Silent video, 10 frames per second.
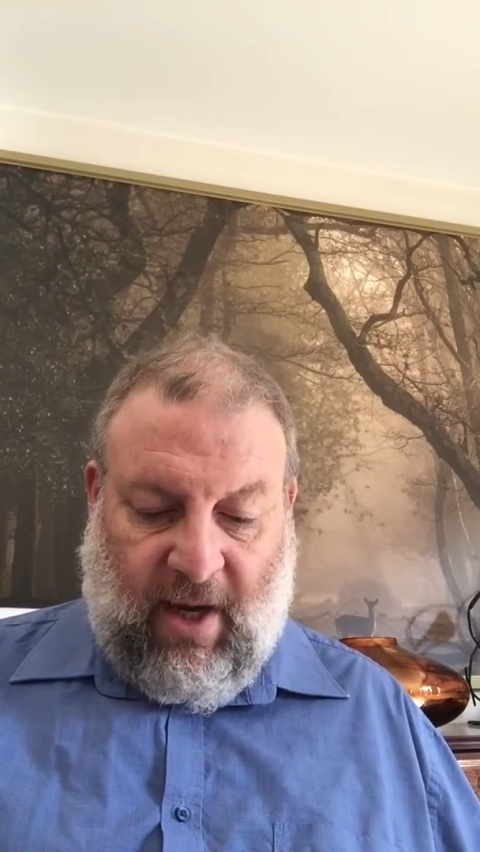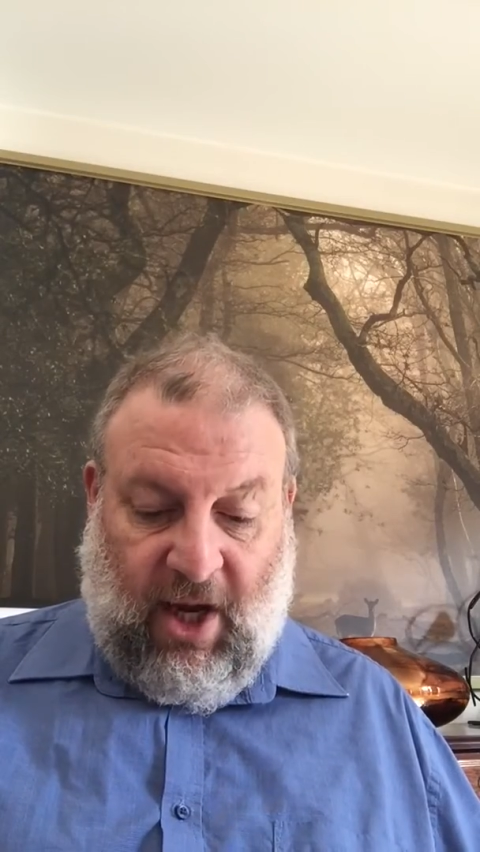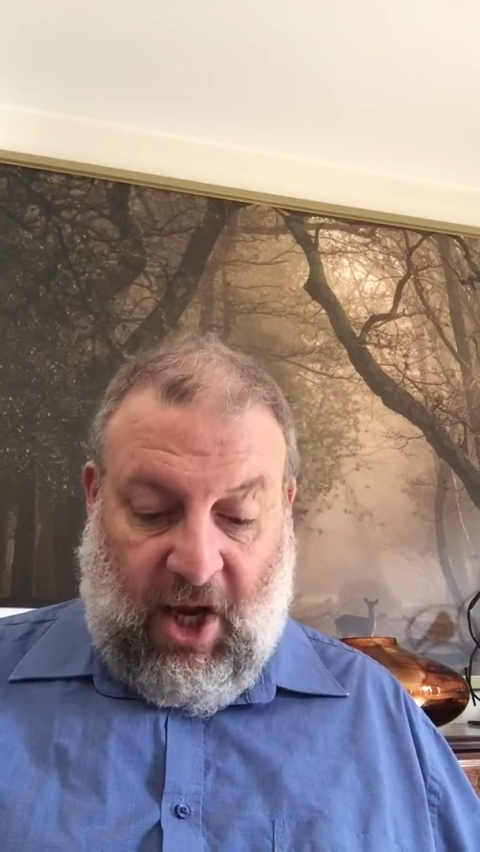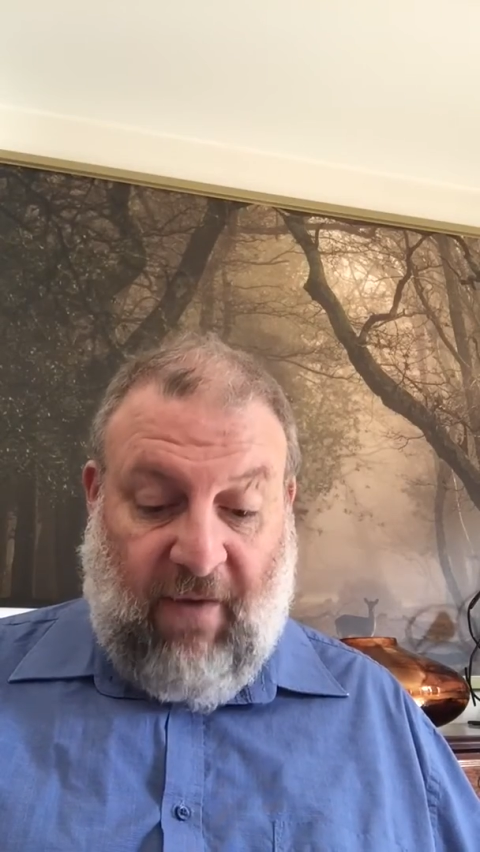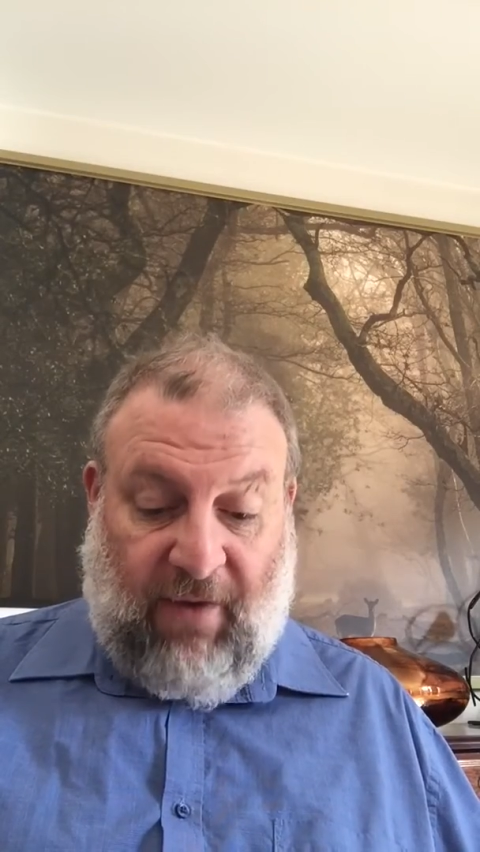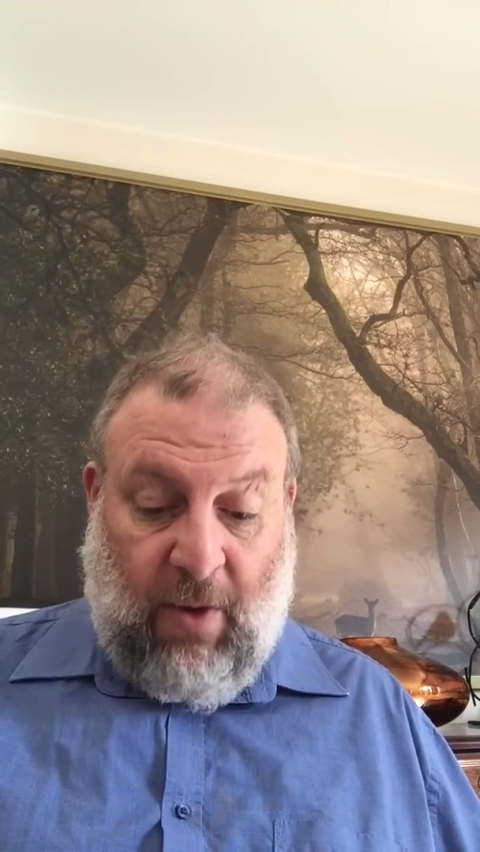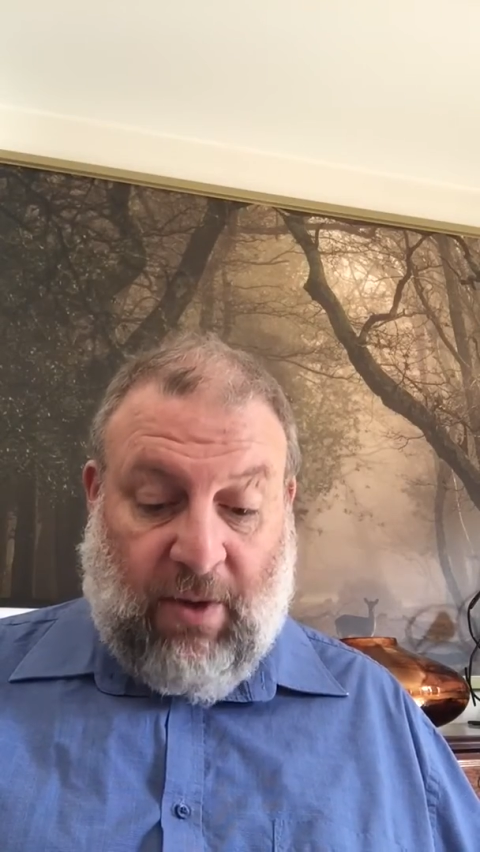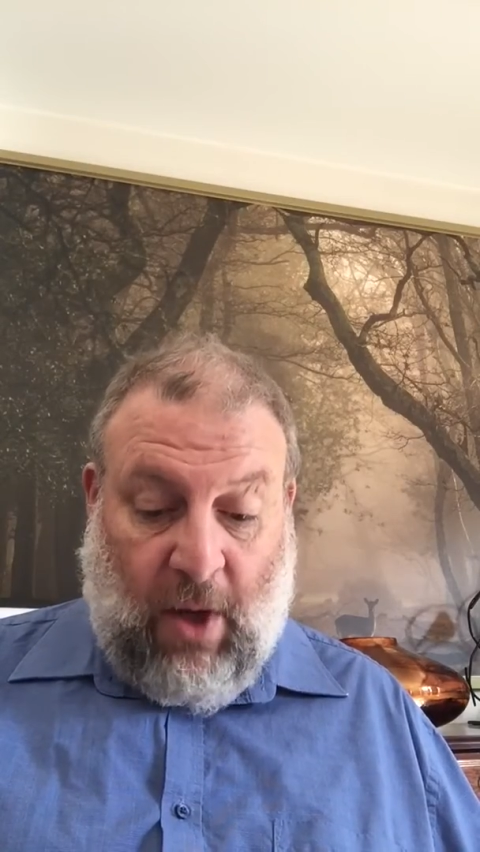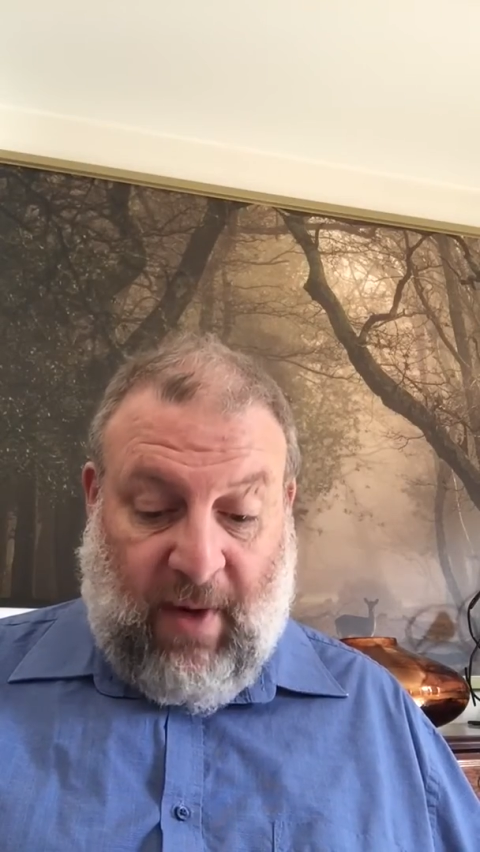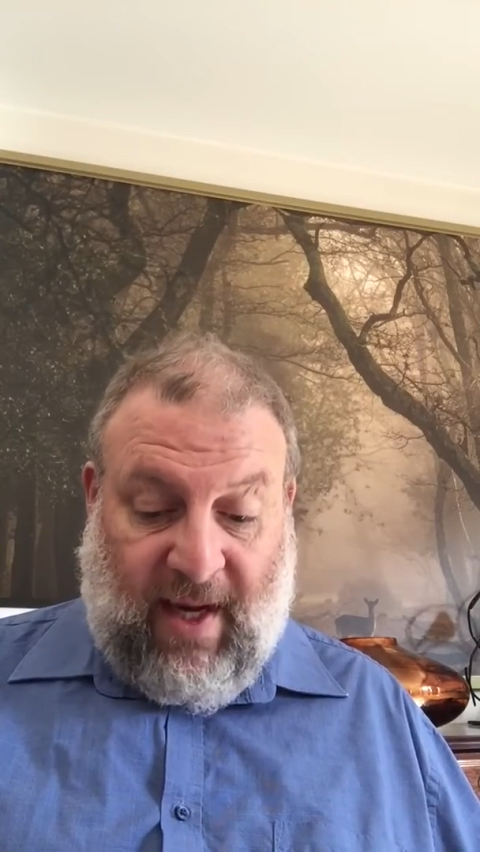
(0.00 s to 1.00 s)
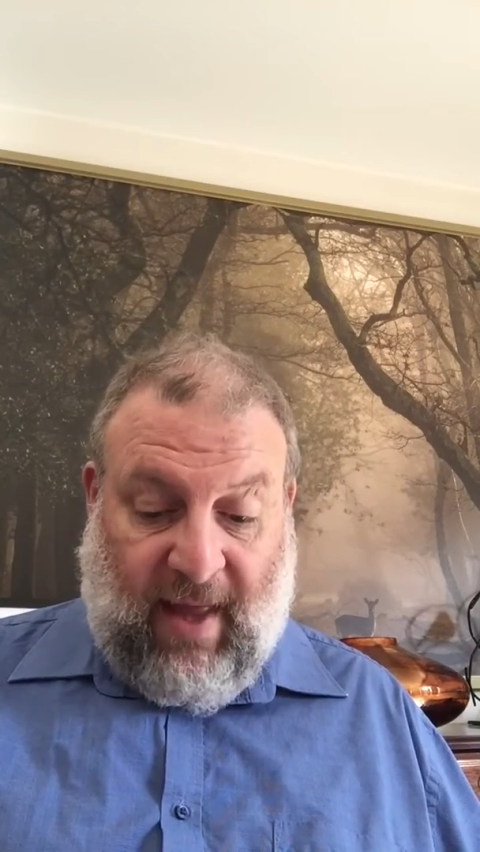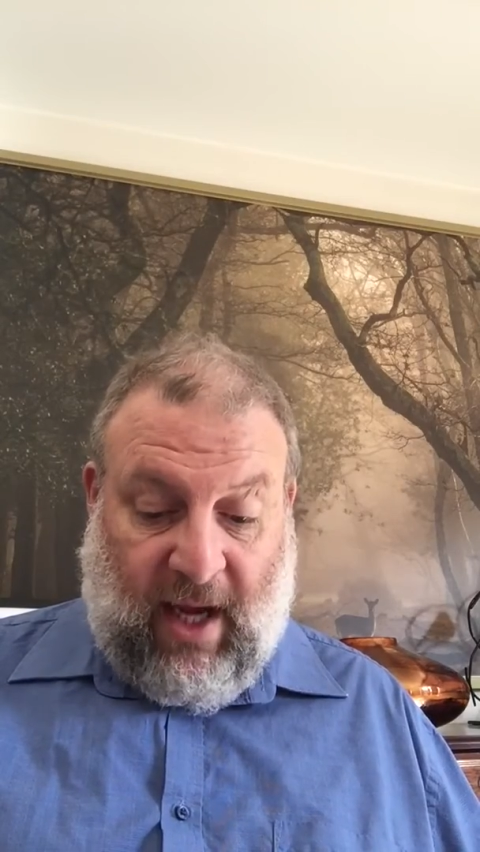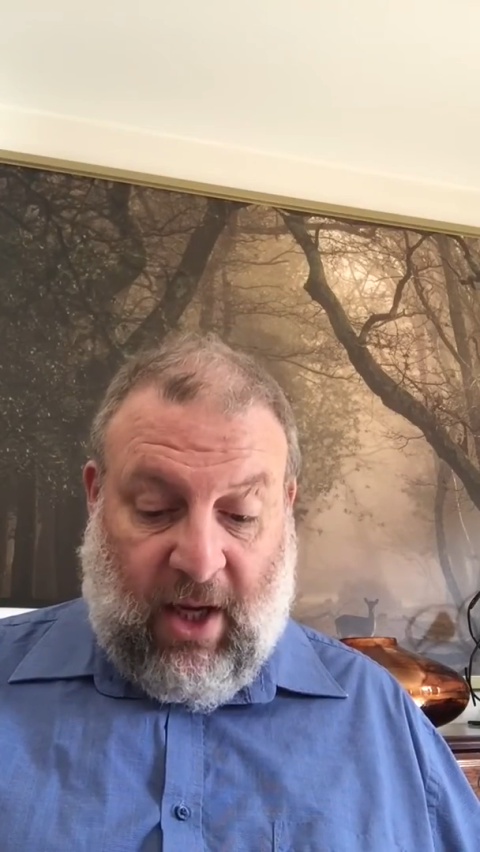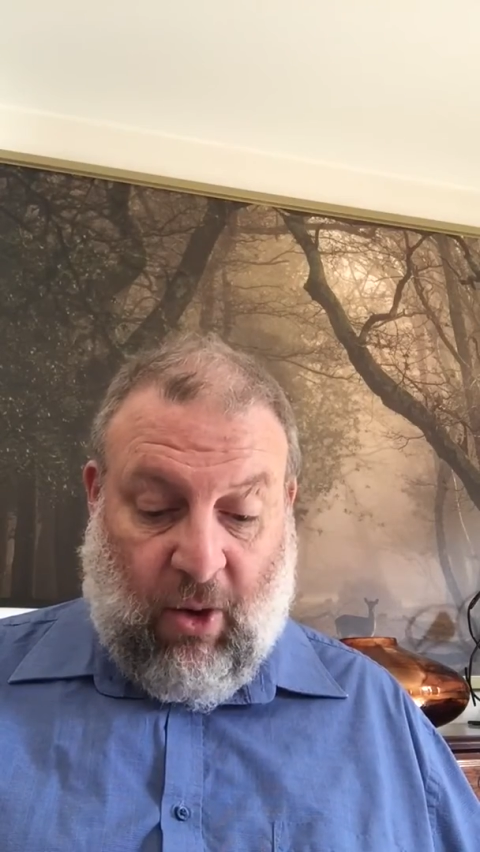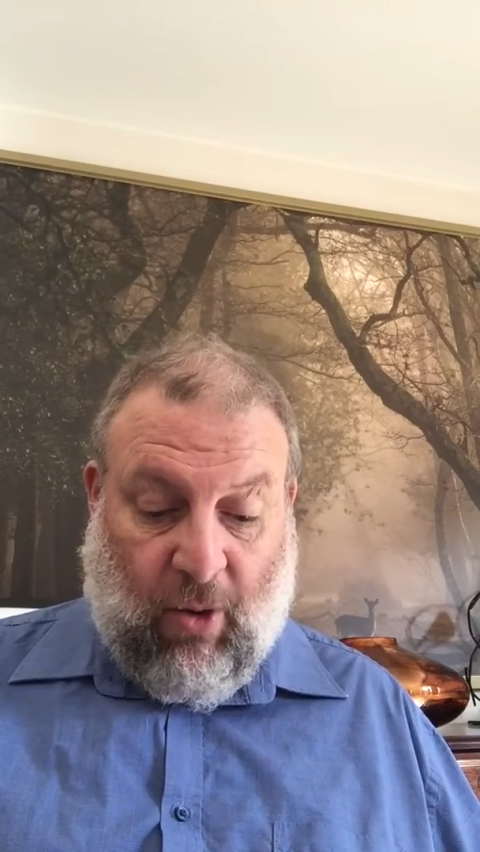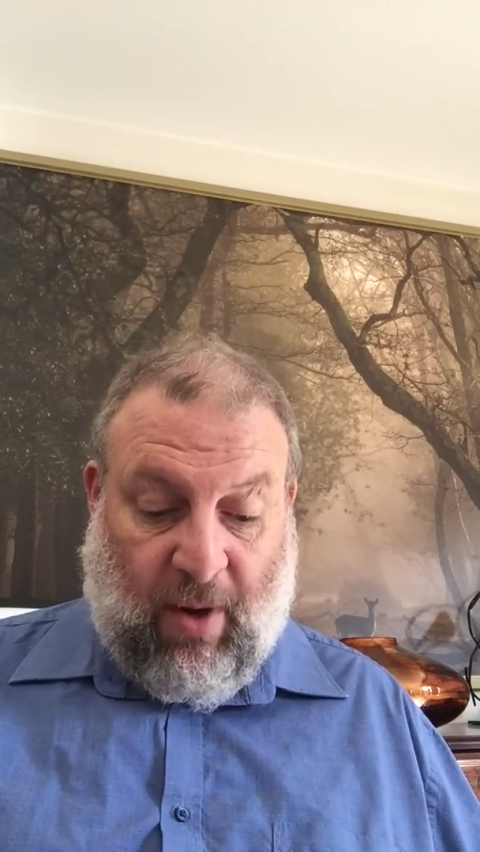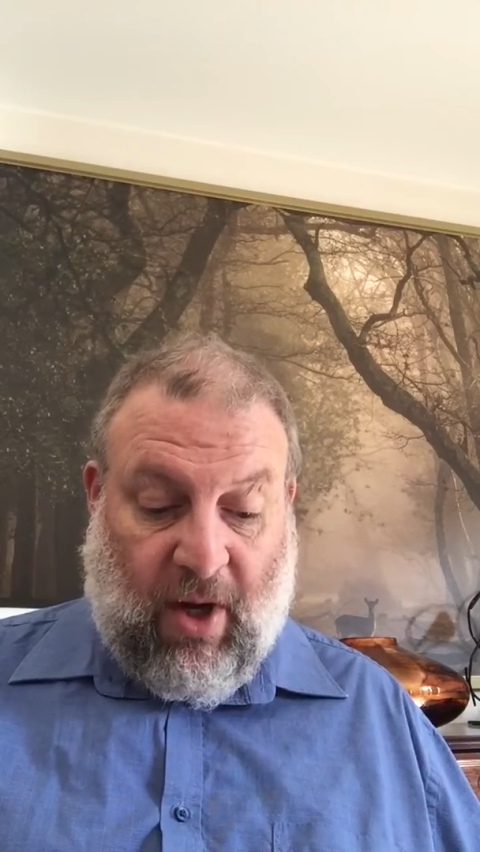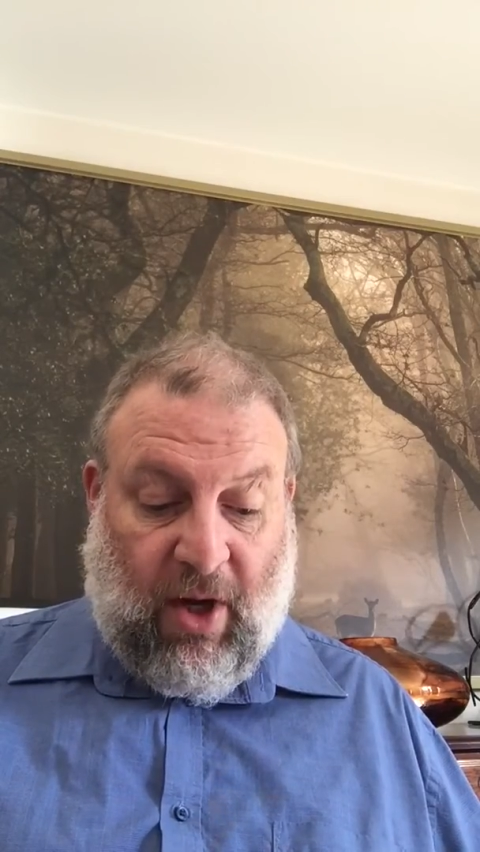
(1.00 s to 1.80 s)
If you don't eat that cub,